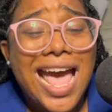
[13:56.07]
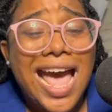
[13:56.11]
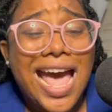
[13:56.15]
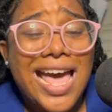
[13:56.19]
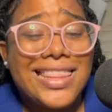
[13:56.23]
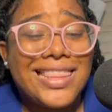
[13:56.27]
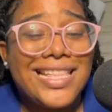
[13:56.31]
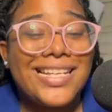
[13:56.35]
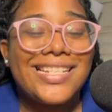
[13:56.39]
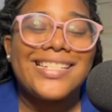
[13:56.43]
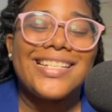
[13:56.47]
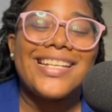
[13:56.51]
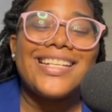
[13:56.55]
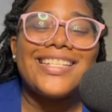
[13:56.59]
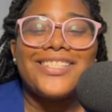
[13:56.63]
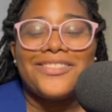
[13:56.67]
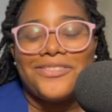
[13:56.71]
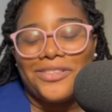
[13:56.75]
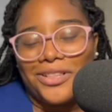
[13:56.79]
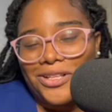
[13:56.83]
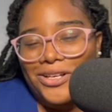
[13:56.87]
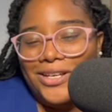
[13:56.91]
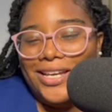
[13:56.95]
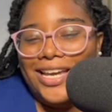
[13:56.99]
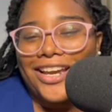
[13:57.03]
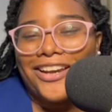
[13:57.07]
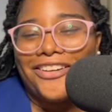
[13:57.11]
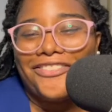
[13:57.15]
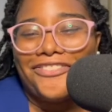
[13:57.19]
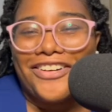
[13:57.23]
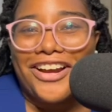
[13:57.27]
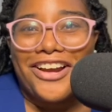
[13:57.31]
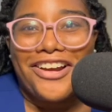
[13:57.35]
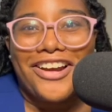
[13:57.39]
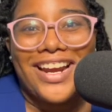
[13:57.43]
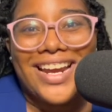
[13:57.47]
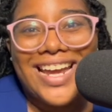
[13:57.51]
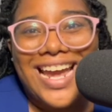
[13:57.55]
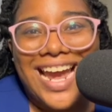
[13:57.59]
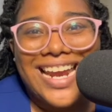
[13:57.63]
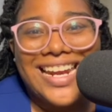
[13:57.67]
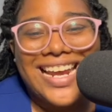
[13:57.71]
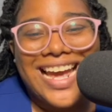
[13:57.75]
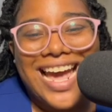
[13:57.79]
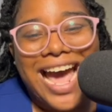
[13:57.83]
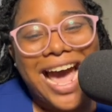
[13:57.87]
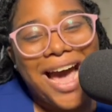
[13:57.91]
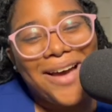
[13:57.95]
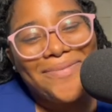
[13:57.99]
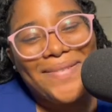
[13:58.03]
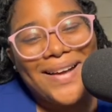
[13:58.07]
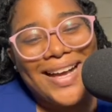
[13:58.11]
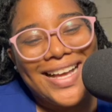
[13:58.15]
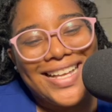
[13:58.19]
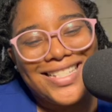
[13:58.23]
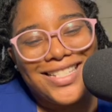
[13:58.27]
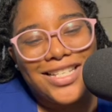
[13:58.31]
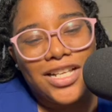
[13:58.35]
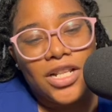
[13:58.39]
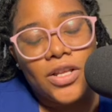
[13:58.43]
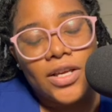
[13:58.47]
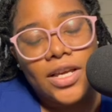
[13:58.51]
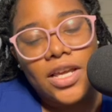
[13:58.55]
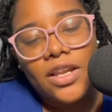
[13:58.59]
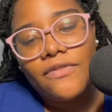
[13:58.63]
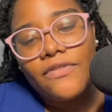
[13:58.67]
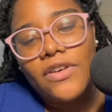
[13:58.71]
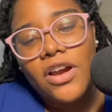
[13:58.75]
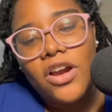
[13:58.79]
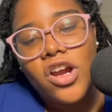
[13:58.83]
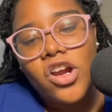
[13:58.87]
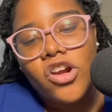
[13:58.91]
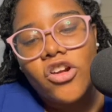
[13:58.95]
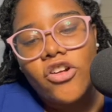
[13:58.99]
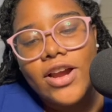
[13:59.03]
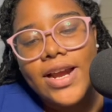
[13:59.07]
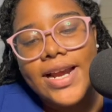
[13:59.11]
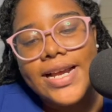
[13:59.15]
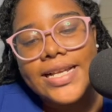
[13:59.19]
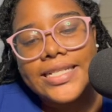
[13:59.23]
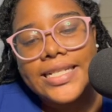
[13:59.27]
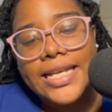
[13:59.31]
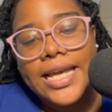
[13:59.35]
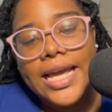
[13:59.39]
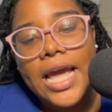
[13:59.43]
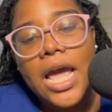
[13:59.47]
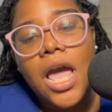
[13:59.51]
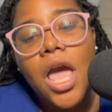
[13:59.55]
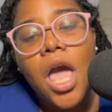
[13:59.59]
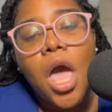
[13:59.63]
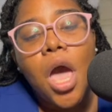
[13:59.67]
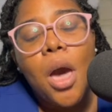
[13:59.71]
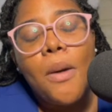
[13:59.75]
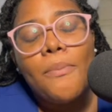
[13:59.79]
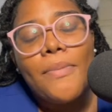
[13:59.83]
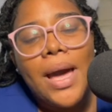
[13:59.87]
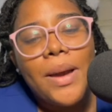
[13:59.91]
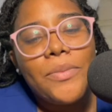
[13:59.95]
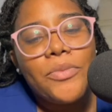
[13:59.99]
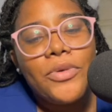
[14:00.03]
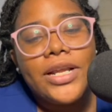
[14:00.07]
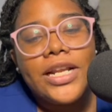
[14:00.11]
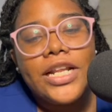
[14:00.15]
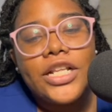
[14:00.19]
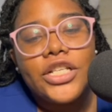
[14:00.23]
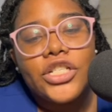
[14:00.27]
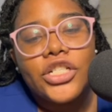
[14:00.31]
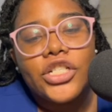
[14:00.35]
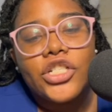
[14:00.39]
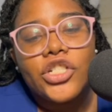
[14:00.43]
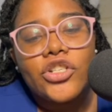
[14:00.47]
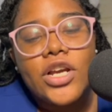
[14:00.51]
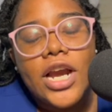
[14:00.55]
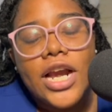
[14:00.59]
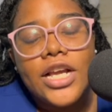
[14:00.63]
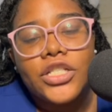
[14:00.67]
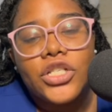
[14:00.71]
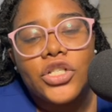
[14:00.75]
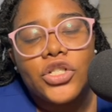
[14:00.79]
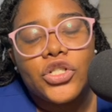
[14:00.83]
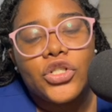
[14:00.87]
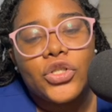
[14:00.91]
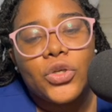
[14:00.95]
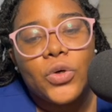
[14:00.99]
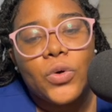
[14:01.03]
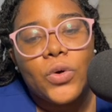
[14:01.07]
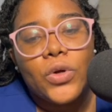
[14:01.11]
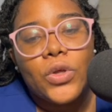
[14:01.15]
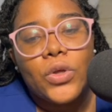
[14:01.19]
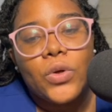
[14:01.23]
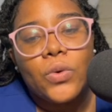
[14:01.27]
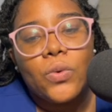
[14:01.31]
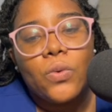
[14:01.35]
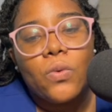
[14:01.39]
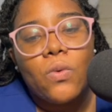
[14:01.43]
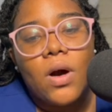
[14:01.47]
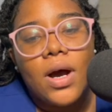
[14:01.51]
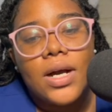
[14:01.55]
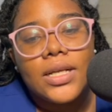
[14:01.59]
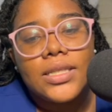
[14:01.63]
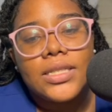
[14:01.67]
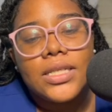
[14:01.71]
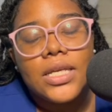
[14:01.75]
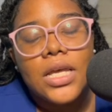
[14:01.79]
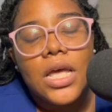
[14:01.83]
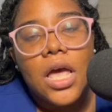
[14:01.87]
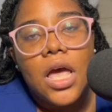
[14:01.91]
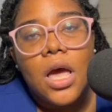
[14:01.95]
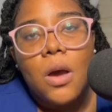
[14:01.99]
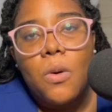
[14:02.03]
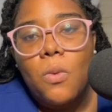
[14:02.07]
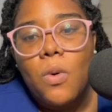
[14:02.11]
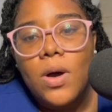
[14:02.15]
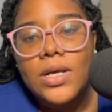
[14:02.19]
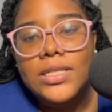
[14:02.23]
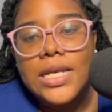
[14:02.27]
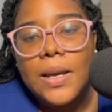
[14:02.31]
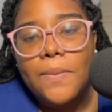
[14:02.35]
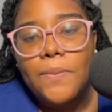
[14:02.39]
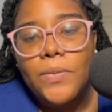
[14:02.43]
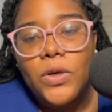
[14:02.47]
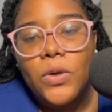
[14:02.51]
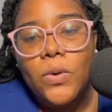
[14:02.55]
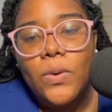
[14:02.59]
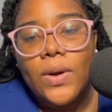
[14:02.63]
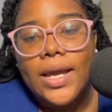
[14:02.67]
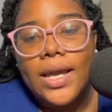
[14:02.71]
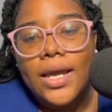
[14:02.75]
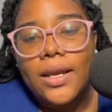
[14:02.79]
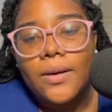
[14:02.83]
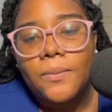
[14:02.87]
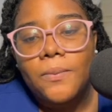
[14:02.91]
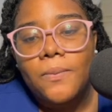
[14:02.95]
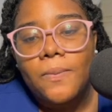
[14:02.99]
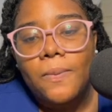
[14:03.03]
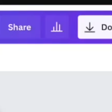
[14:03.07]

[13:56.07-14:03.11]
And this is looking very kind of haphazard, looking very crazy, but I'm really just trying to show you what I'm doing.